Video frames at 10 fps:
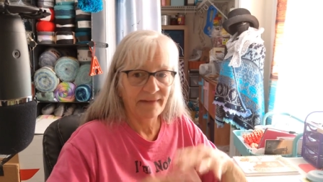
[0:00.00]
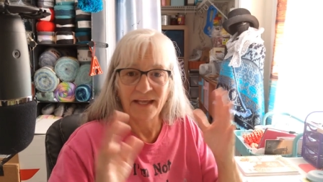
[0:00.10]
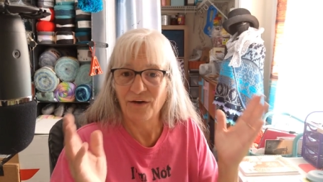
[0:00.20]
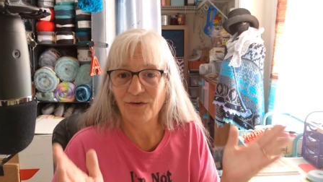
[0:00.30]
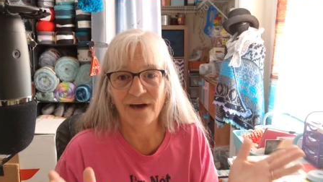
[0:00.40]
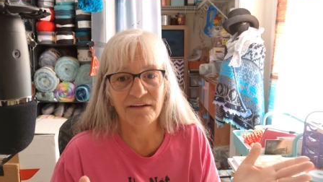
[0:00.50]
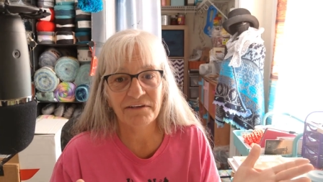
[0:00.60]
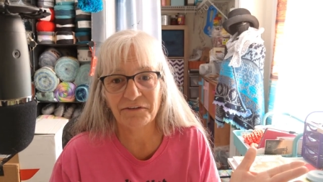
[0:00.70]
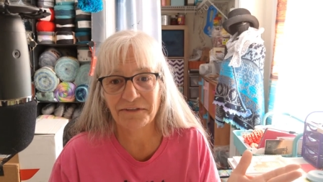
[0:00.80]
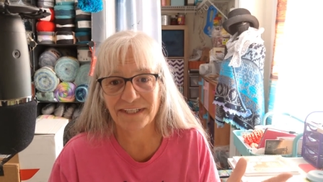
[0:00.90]
and all kind of
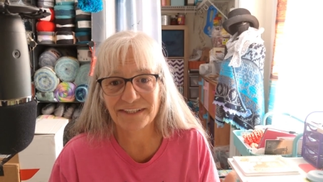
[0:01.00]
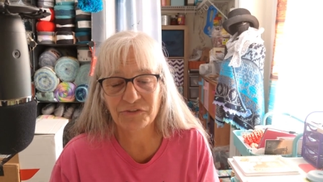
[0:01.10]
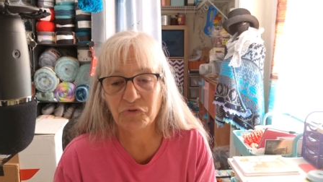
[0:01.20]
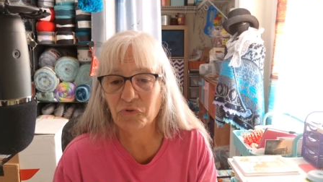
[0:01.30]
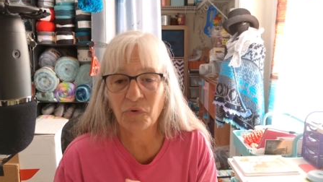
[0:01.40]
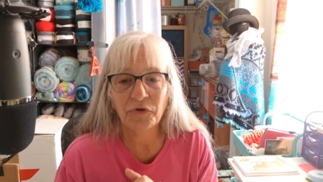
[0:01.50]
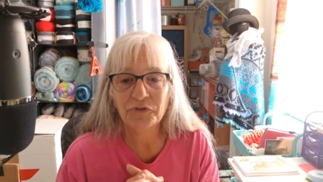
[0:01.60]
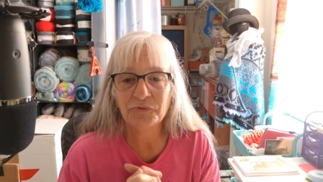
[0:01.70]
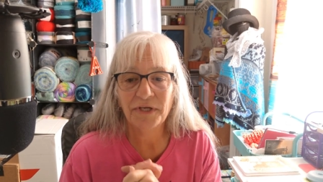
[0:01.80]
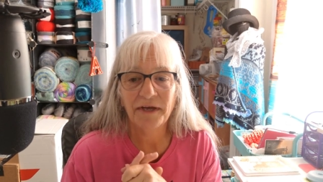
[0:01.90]
other things,
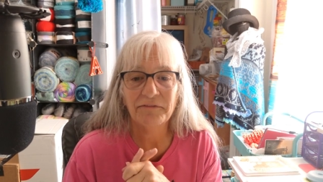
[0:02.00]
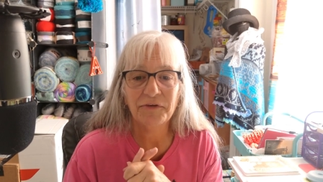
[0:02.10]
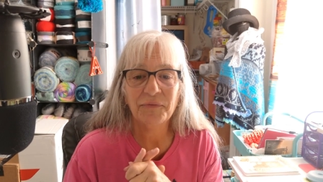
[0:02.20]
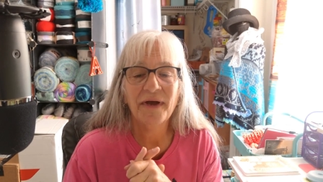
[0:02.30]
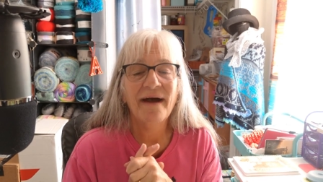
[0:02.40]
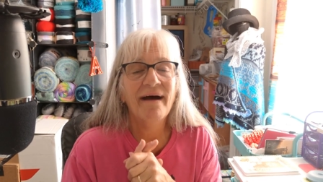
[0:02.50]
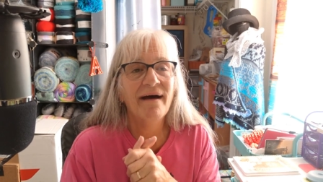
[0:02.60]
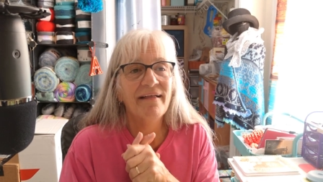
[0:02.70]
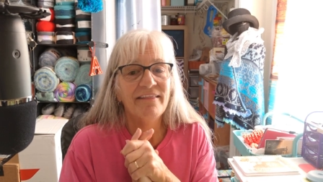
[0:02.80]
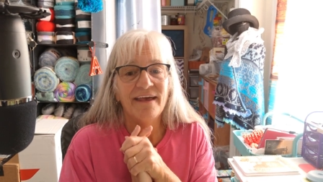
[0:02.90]
tutorials, what have you,
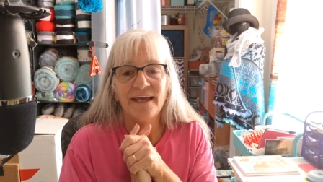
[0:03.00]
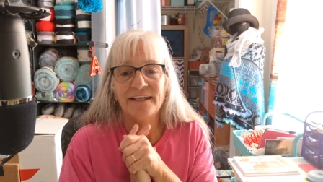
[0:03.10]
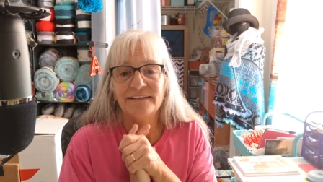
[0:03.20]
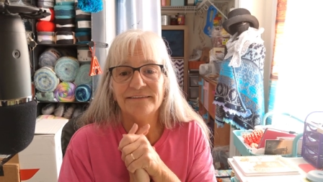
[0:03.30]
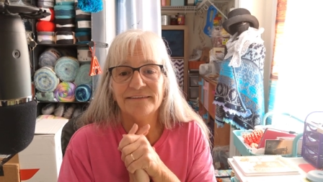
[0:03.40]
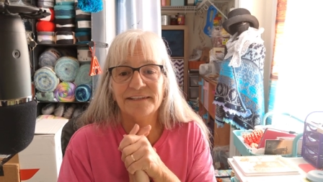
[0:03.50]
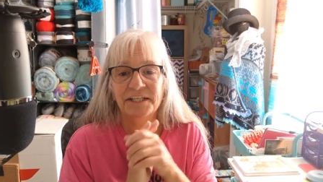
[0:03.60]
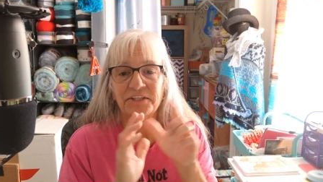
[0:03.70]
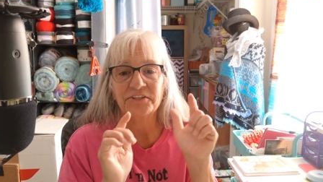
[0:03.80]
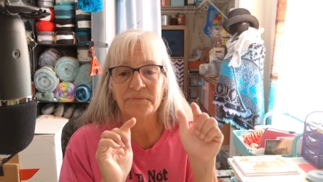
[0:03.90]
then
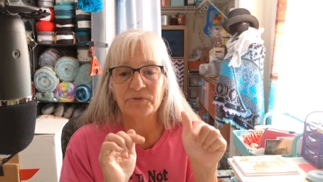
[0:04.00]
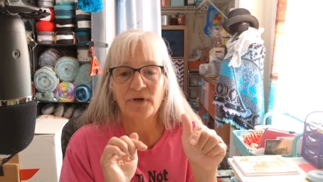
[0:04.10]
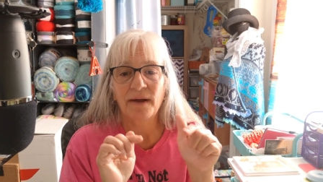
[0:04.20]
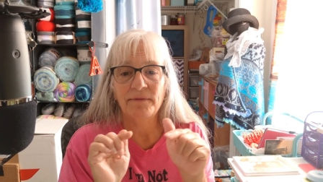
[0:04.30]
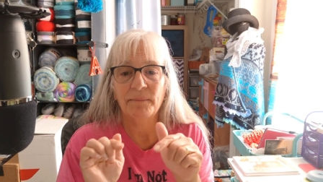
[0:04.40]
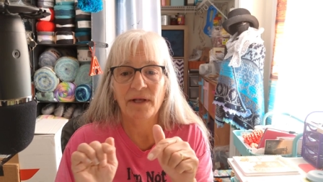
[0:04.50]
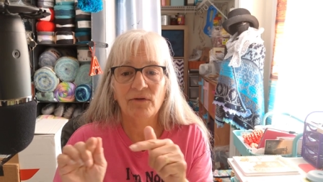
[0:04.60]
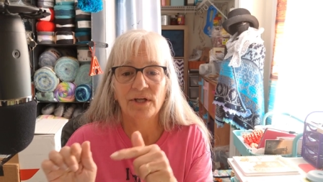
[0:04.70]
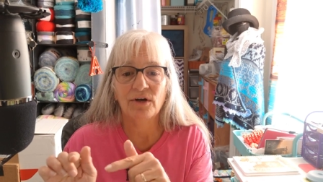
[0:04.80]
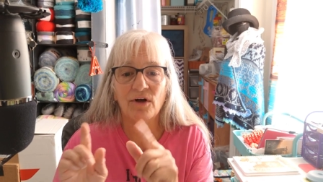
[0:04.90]
click the subscribe, the bell,
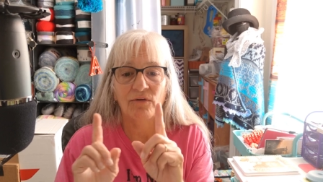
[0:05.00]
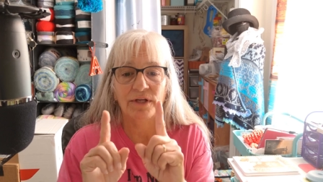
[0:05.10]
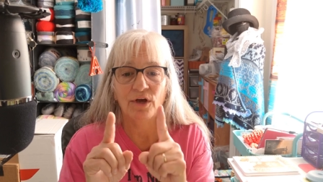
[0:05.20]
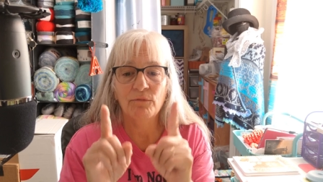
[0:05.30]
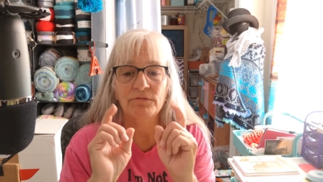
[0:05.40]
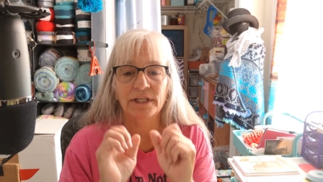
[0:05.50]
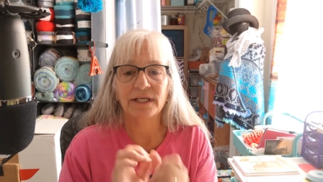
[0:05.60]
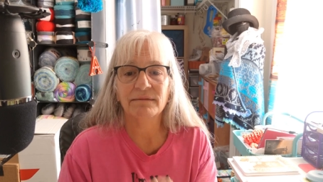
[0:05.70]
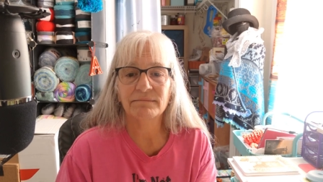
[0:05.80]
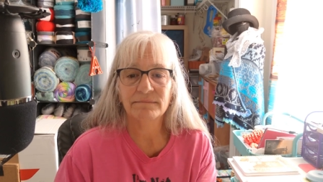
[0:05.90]
and all, and
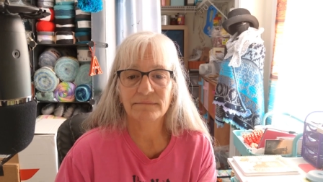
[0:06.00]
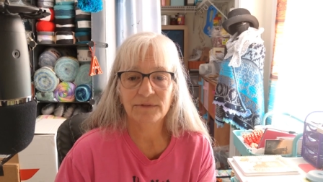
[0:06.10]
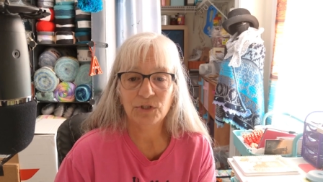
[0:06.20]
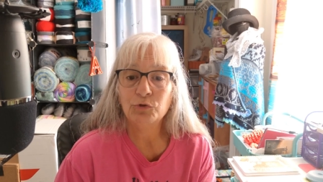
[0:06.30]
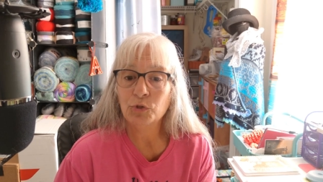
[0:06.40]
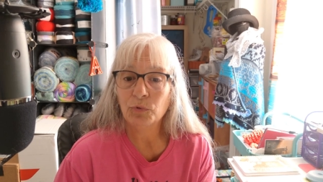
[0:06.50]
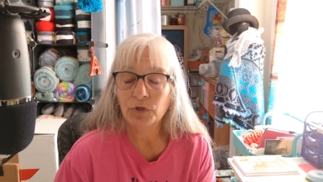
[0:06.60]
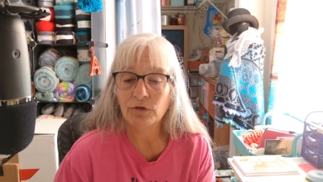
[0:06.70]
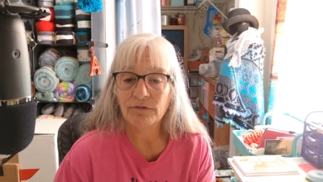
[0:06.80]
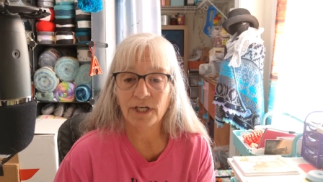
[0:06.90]
hopefully YouTube will
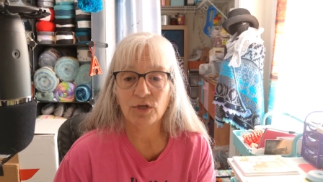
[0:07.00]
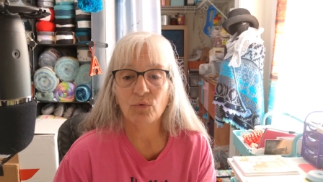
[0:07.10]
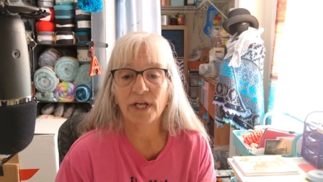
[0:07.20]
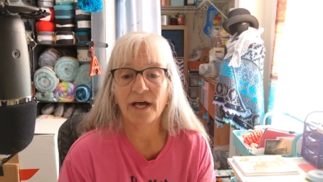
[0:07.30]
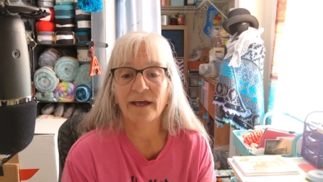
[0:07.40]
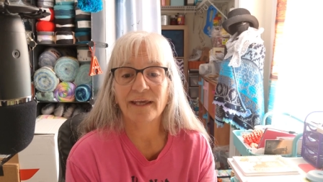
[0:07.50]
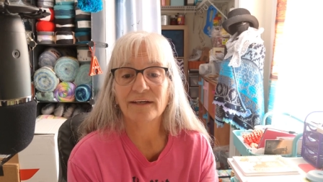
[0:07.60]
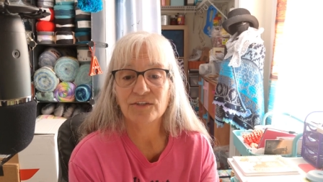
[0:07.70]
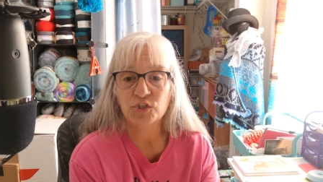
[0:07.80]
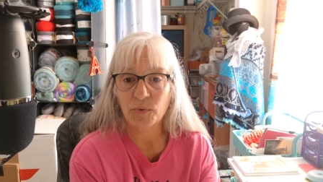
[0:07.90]
notify you when I
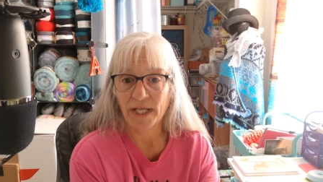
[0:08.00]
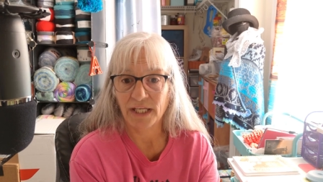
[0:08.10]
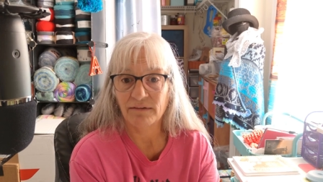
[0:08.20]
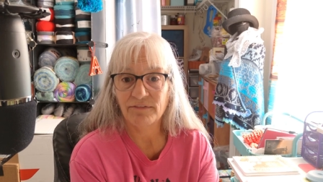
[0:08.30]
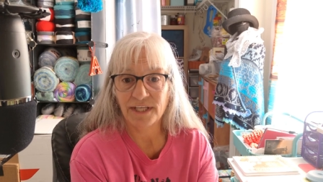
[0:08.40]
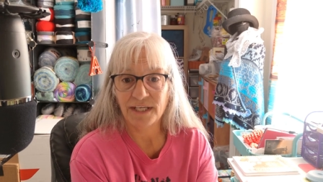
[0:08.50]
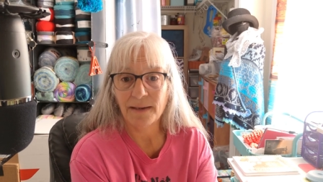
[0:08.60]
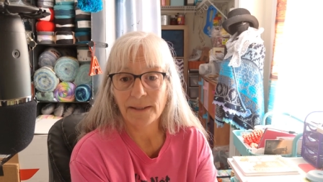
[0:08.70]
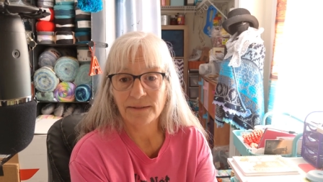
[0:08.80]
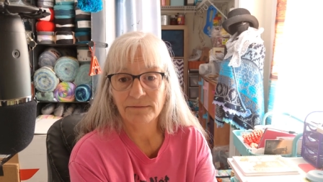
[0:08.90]
do any of the
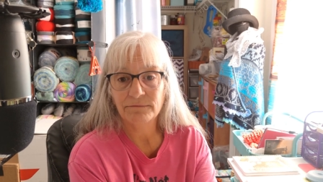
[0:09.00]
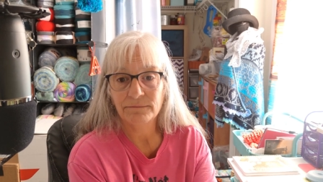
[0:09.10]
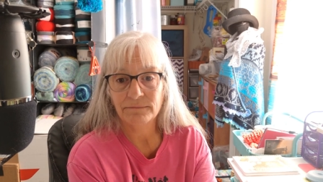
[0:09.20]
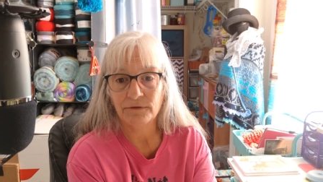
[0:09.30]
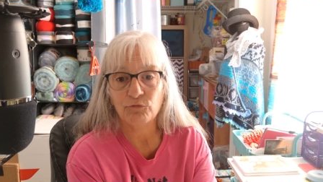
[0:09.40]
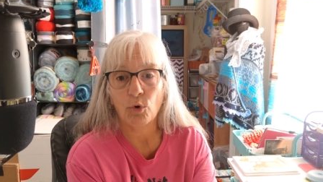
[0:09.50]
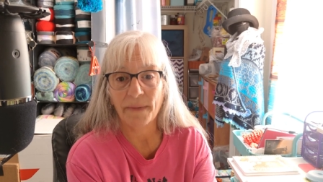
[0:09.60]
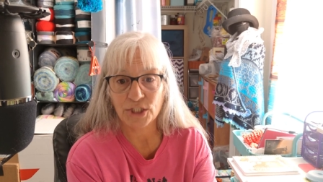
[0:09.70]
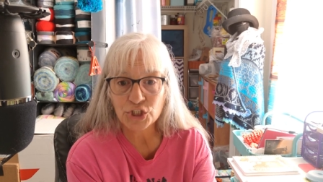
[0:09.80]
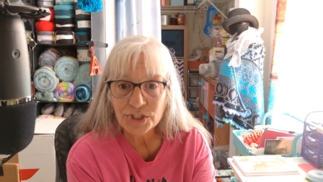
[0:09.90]

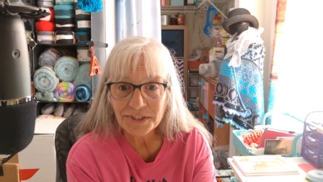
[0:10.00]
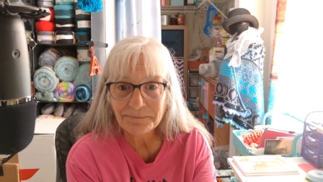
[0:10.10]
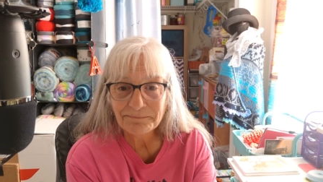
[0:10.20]
aforementioned.